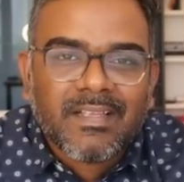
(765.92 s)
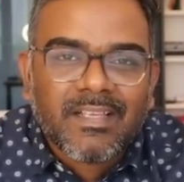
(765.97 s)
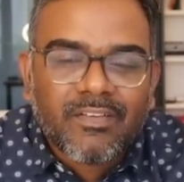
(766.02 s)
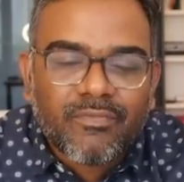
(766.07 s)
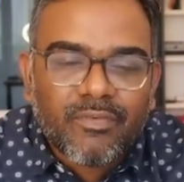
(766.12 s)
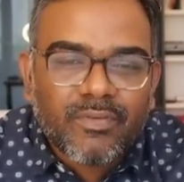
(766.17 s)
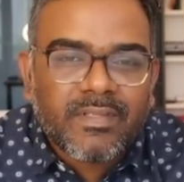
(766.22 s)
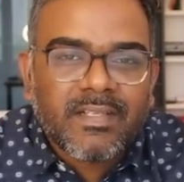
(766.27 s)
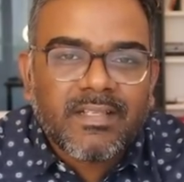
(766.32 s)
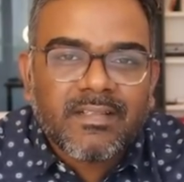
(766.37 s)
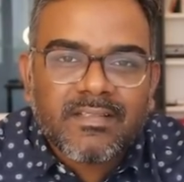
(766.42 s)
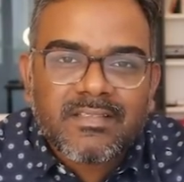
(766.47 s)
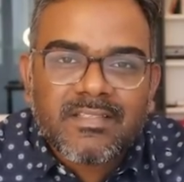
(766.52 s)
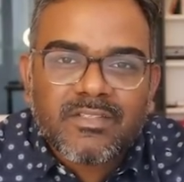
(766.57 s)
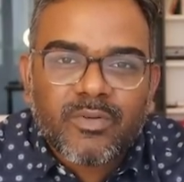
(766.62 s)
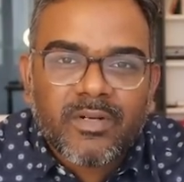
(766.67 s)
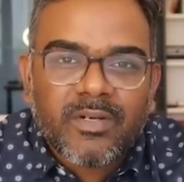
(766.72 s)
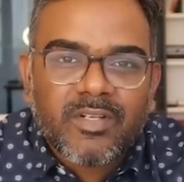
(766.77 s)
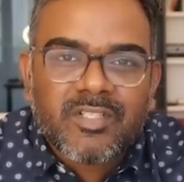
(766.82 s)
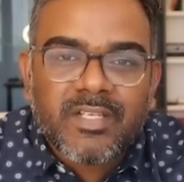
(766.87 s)
If you think this
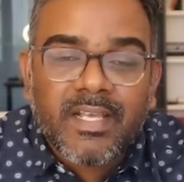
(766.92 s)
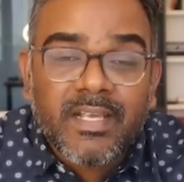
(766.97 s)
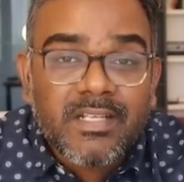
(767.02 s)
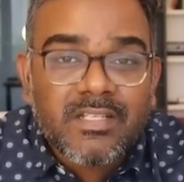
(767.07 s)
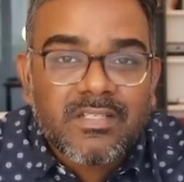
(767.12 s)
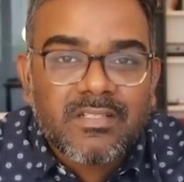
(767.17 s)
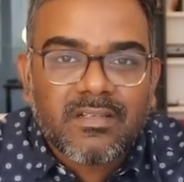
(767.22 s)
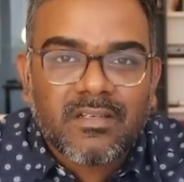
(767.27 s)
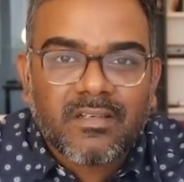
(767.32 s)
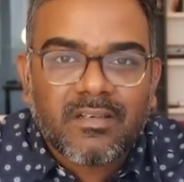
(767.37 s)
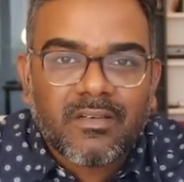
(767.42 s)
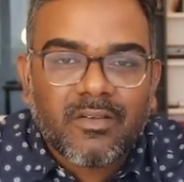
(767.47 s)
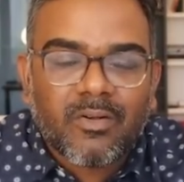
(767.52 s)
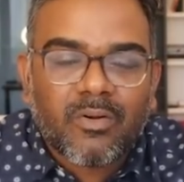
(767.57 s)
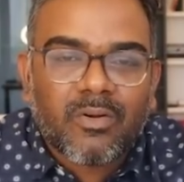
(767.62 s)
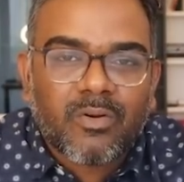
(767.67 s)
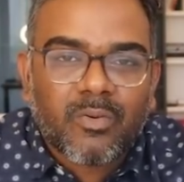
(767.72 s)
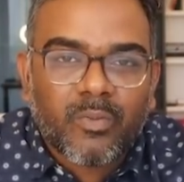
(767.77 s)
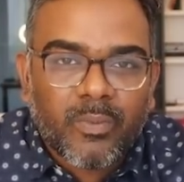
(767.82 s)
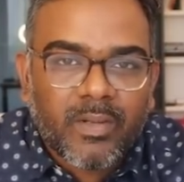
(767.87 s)
is going to change
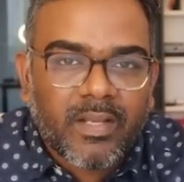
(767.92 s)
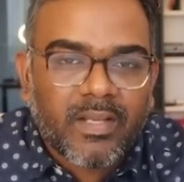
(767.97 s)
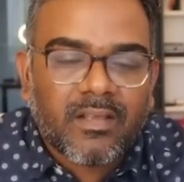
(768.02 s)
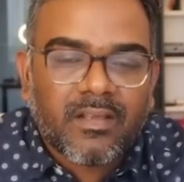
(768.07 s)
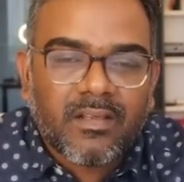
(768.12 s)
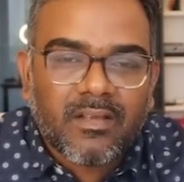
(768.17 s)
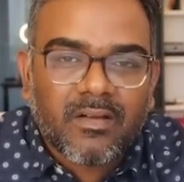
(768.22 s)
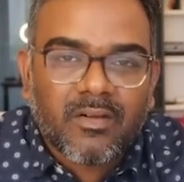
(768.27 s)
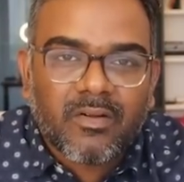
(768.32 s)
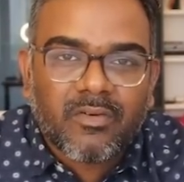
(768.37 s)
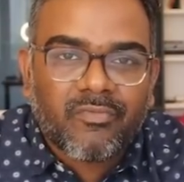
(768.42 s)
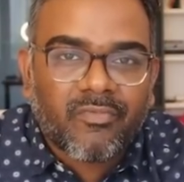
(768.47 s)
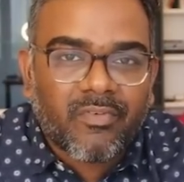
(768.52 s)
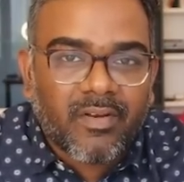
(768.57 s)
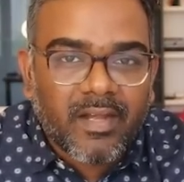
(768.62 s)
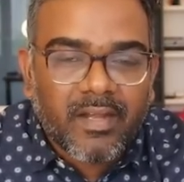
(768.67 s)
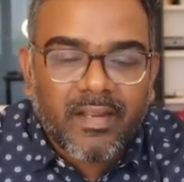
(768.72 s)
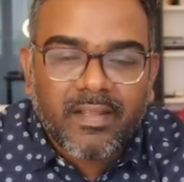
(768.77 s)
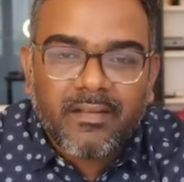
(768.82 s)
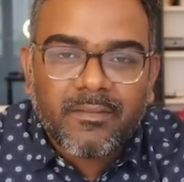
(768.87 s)
your way of
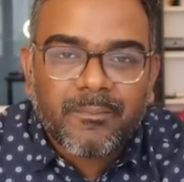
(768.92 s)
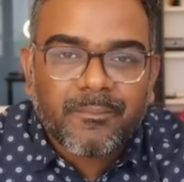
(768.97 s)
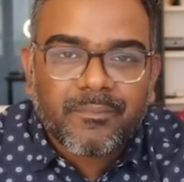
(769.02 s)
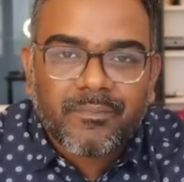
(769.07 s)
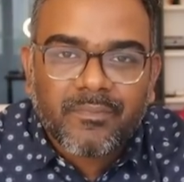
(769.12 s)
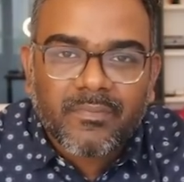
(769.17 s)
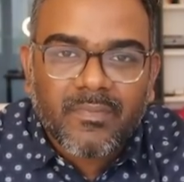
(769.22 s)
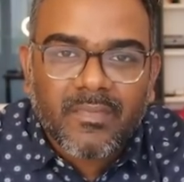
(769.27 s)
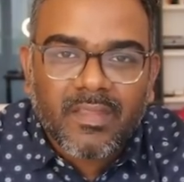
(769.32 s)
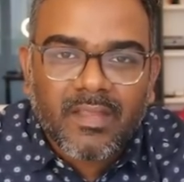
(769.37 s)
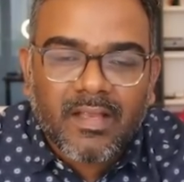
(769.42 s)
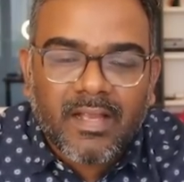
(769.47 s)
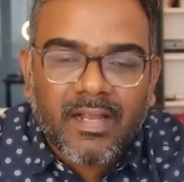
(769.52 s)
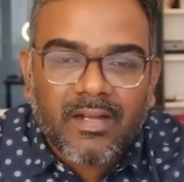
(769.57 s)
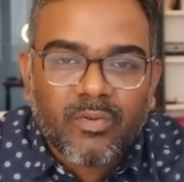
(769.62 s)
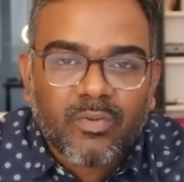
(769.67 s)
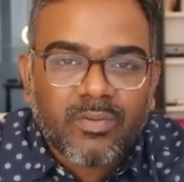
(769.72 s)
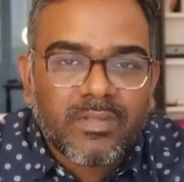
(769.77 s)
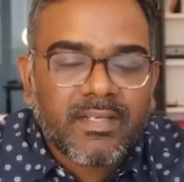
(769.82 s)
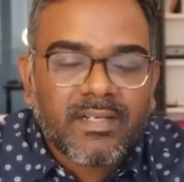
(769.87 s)
trading, I
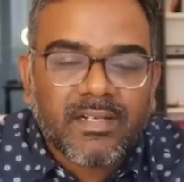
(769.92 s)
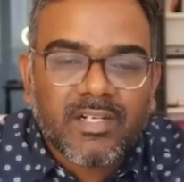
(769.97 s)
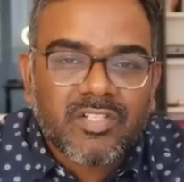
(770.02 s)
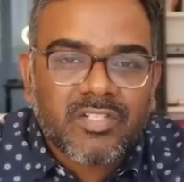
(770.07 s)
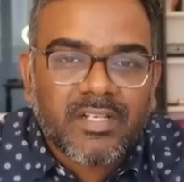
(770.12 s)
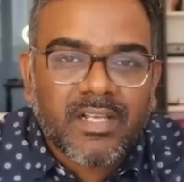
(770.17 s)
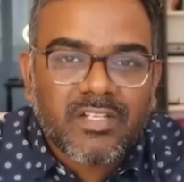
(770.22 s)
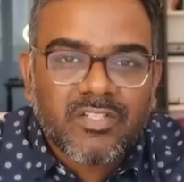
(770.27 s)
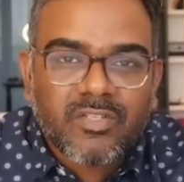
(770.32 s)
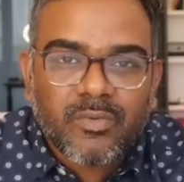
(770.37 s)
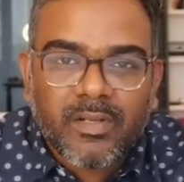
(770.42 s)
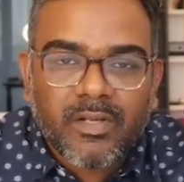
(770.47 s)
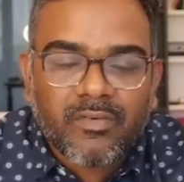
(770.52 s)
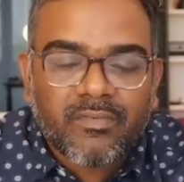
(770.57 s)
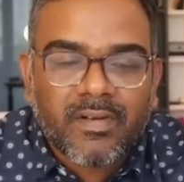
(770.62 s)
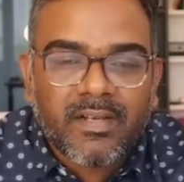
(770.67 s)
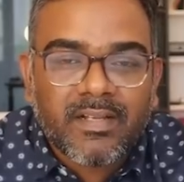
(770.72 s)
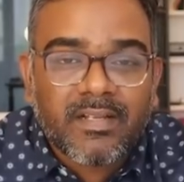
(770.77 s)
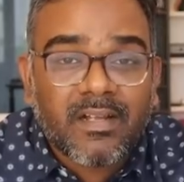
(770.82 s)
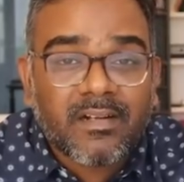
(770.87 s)
don't think it will change your way
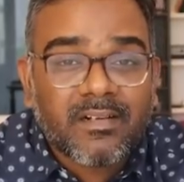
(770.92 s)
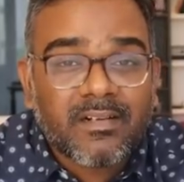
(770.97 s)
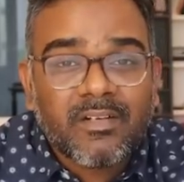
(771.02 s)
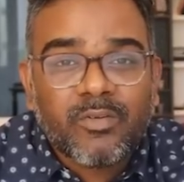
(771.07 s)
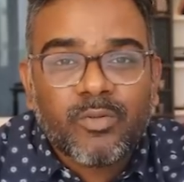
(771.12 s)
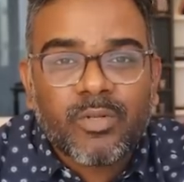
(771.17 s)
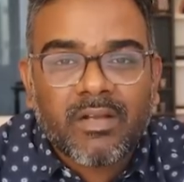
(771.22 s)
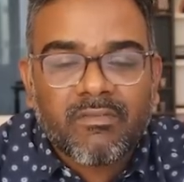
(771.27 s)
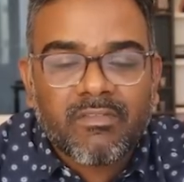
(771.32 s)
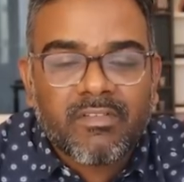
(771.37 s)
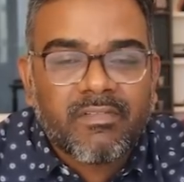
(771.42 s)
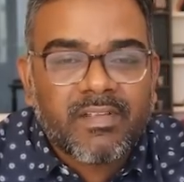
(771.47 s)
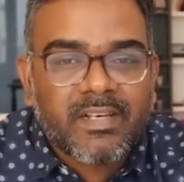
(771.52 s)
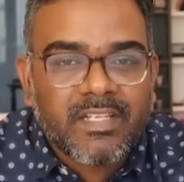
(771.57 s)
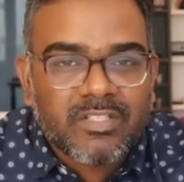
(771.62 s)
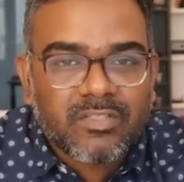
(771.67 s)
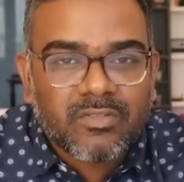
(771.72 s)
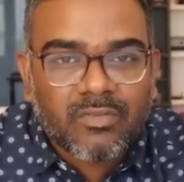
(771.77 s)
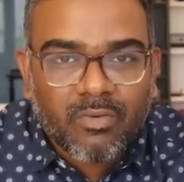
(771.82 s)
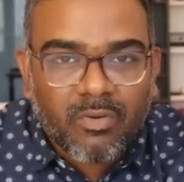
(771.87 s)
of trading until you have a
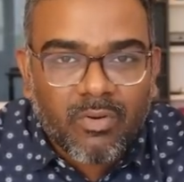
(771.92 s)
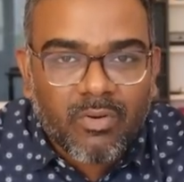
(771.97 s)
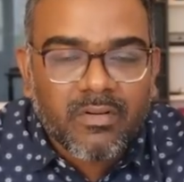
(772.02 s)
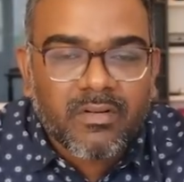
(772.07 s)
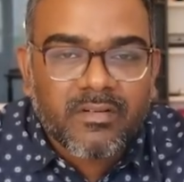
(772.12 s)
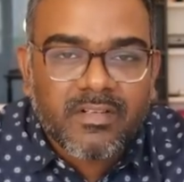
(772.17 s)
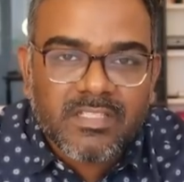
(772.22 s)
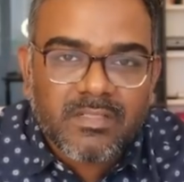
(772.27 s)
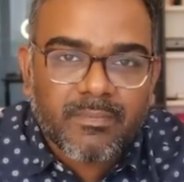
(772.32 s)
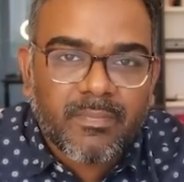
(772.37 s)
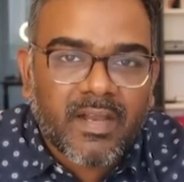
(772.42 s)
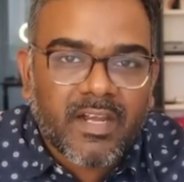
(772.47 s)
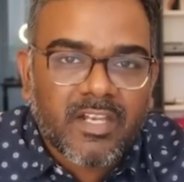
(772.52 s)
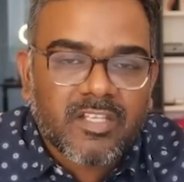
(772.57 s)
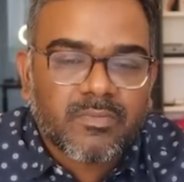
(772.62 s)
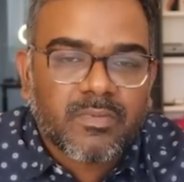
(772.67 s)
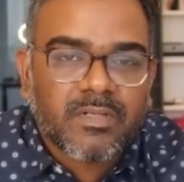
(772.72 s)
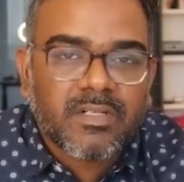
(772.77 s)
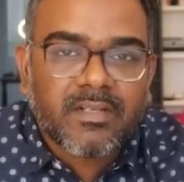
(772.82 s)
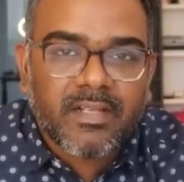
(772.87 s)
very strong risk
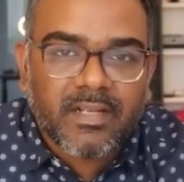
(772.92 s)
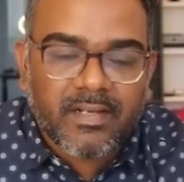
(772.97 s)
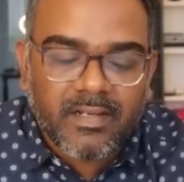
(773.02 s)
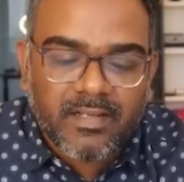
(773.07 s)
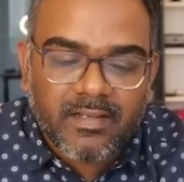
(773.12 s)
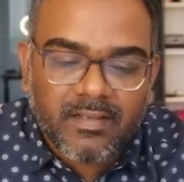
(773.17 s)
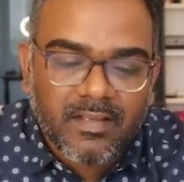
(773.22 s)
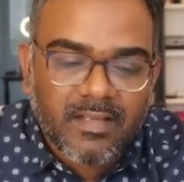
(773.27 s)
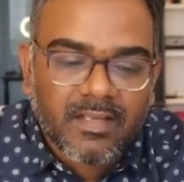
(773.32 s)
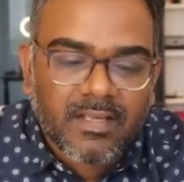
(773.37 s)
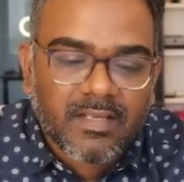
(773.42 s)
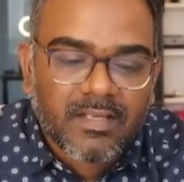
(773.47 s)
management technique.